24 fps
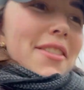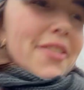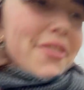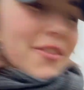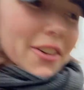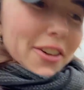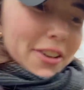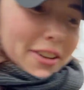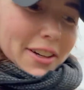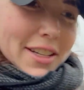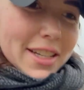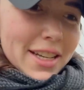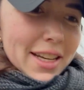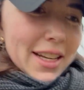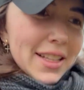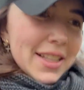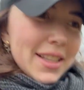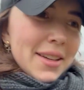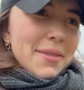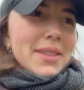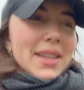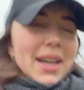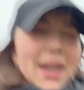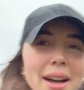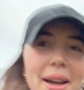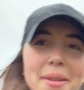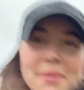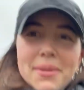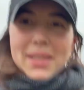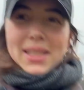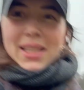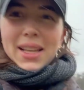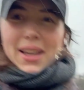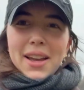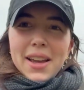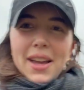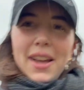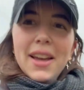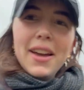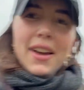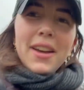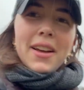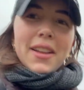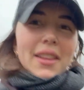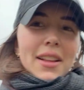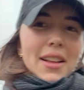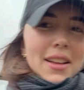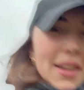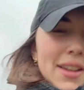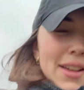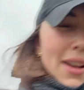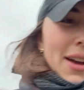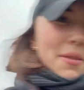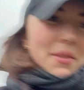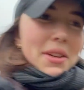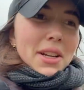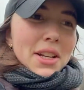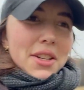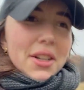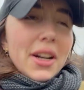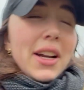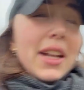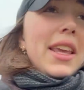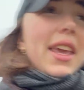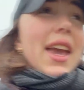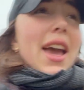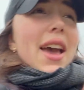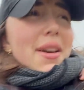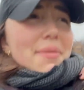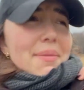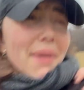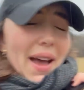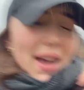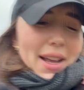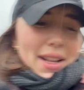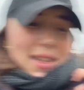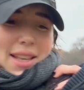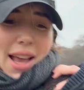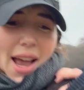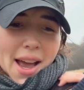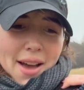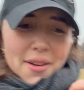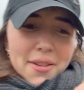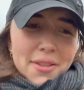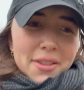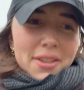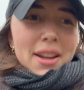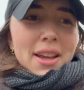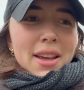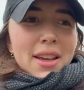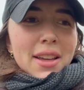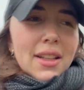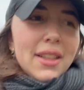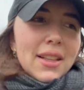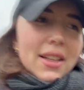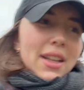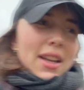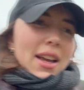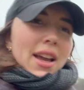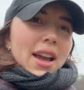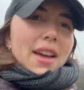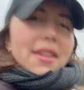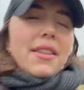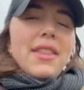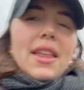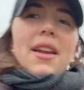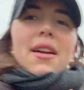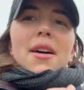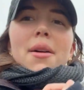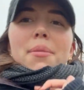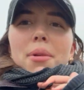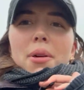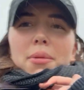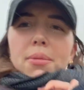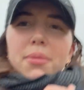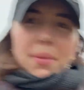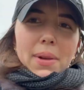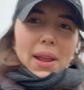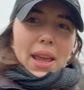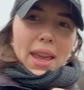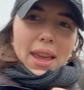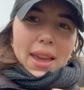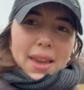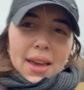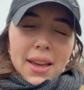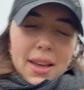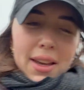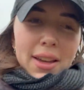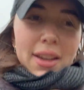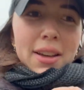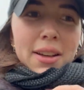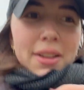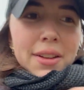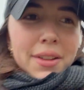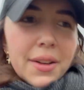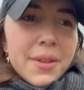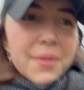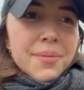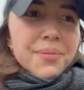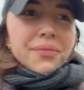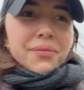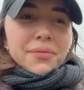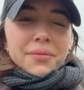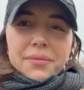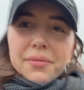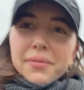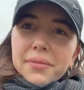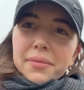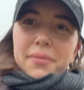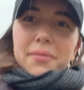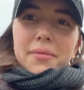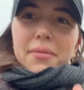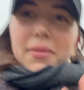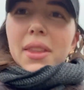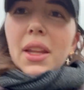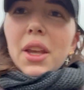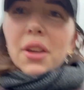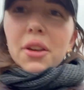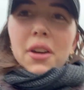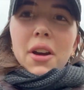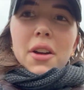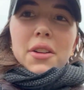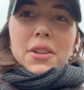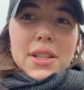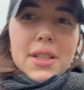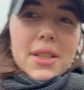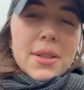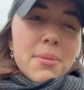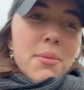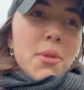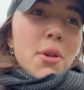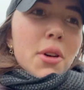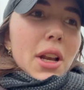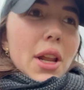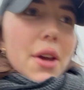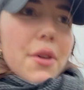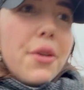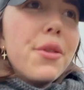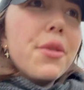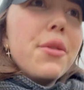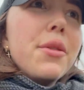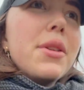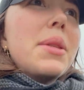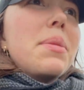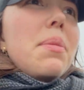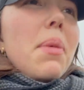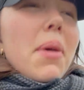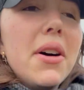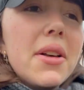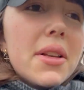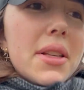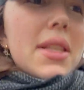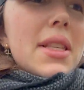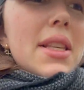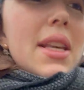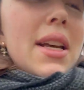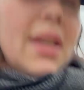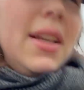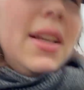foraging sometimes, so I'm just trying to get back down, and then I'll probably go to some more local spots